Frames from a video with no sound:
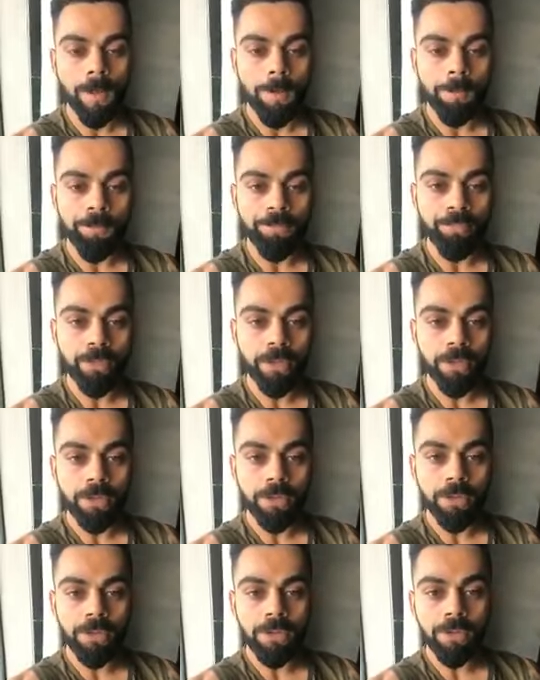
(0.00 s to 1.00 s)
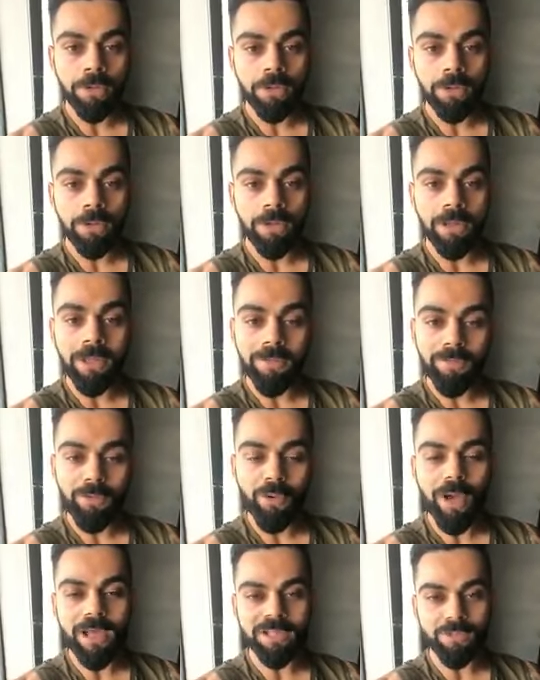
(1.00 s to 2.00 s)
um, give
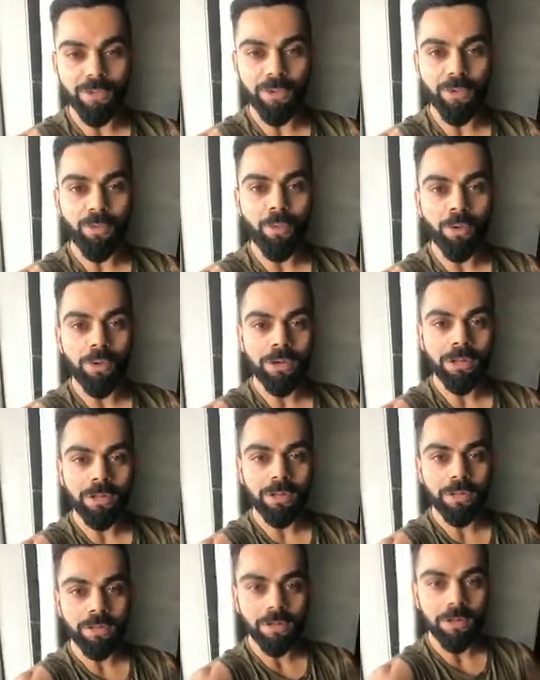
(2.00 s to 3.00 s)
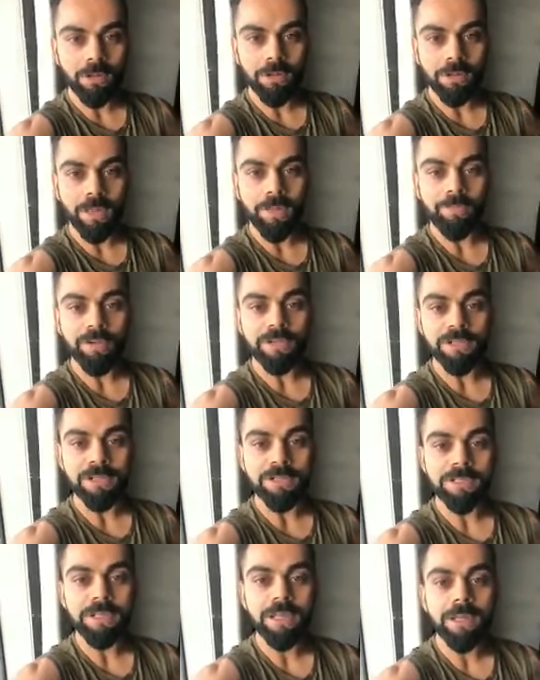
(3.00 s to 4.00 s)
you guys what you want uh, every
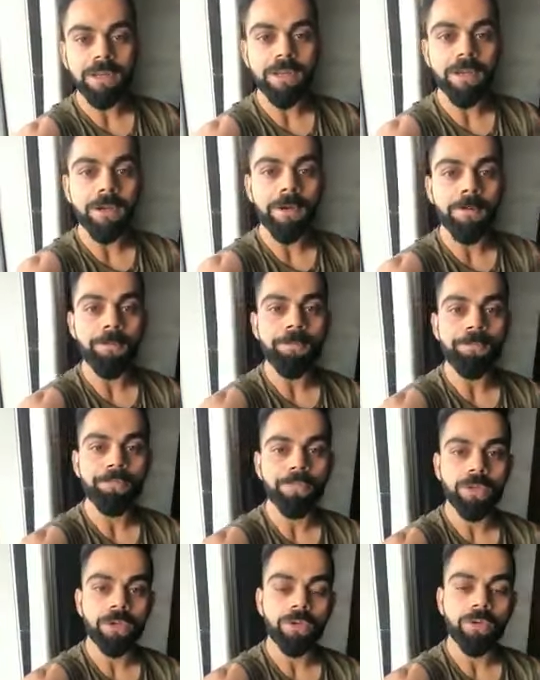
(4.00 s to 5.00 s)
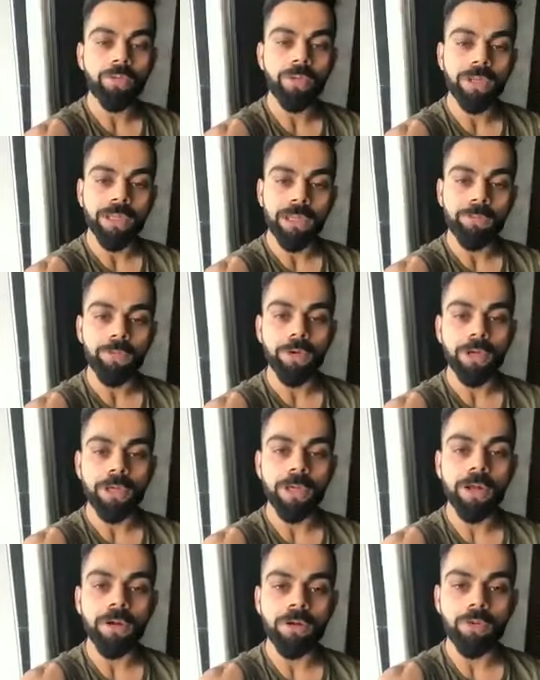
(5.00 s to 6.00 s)
season, and um, you know, we'll keep
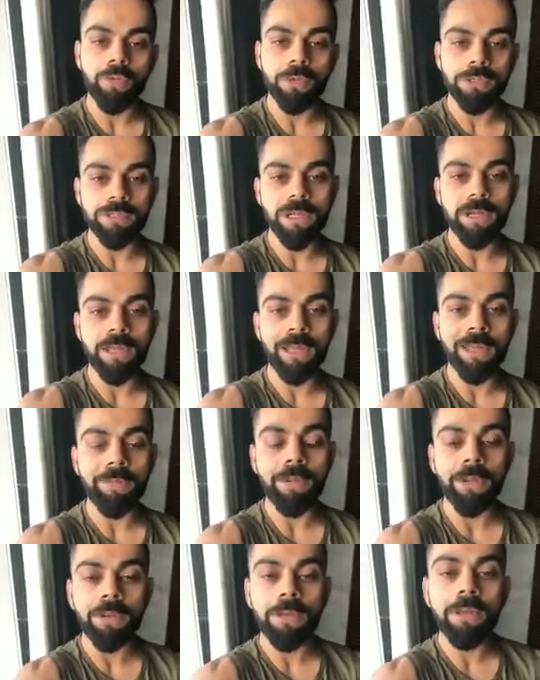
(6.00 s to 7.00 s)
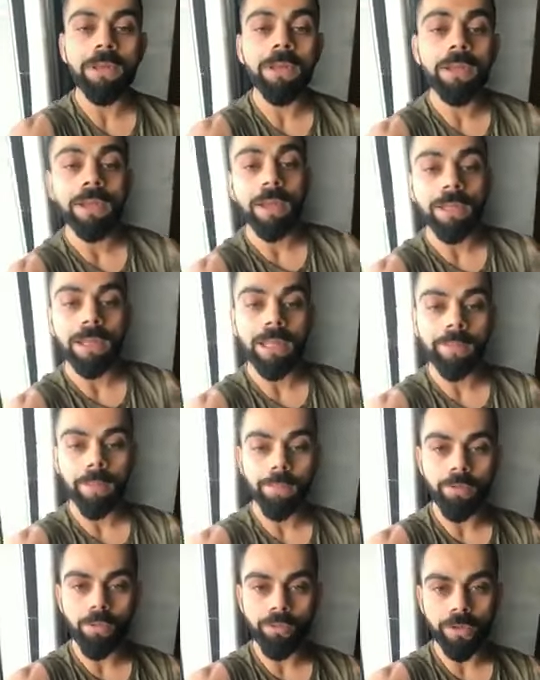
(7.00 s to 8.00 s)
working hard towards our game and and
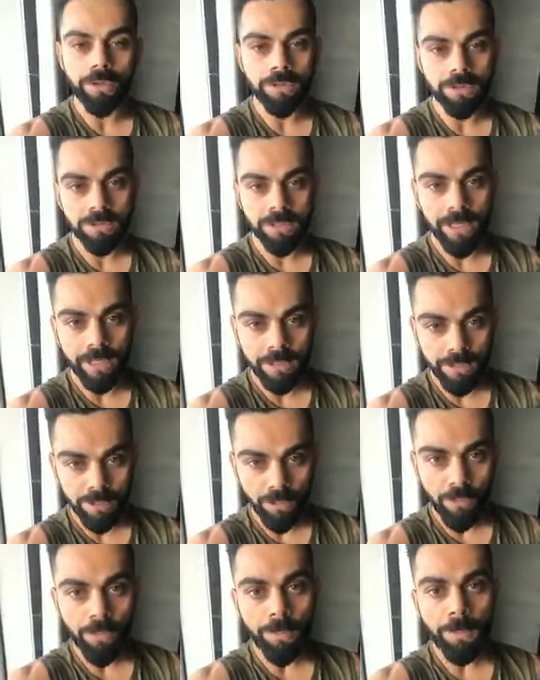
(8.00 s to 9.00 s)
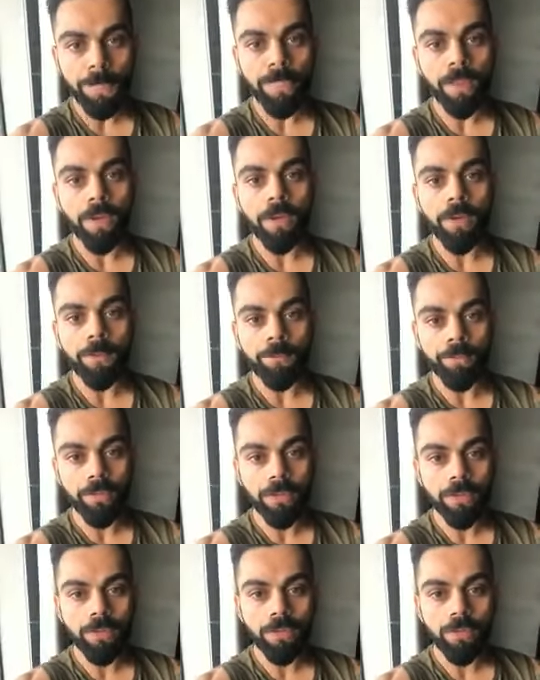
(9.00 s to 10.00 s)
keep improving as a side. So
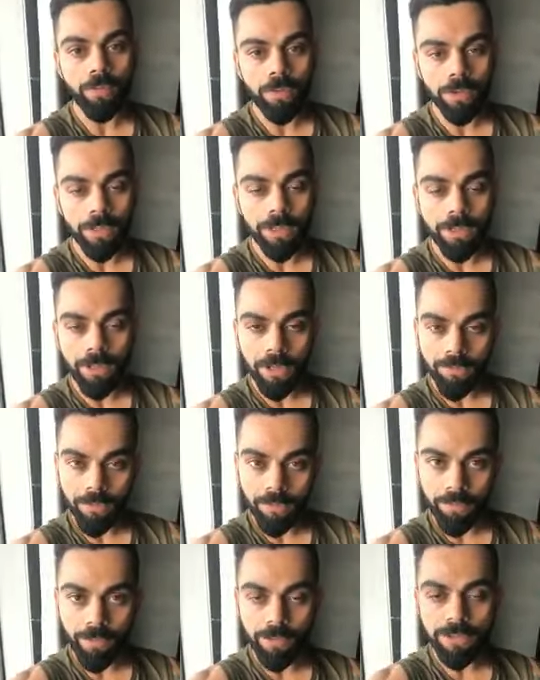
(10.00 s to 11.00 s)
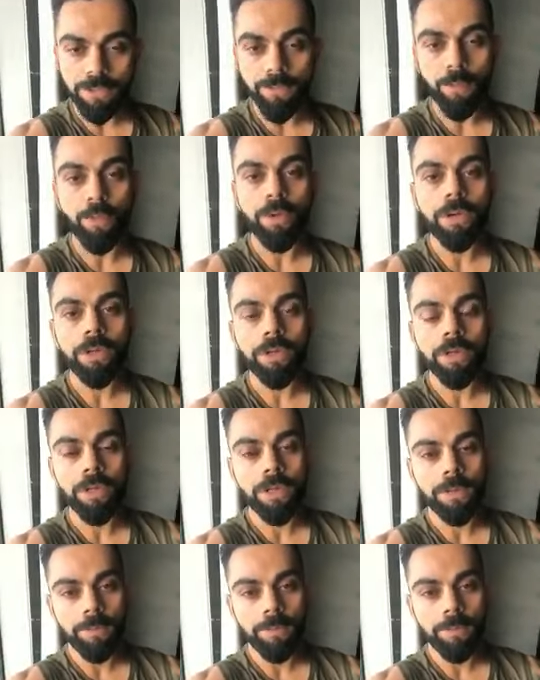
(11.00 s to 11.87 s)
um, we're really grateful for your support.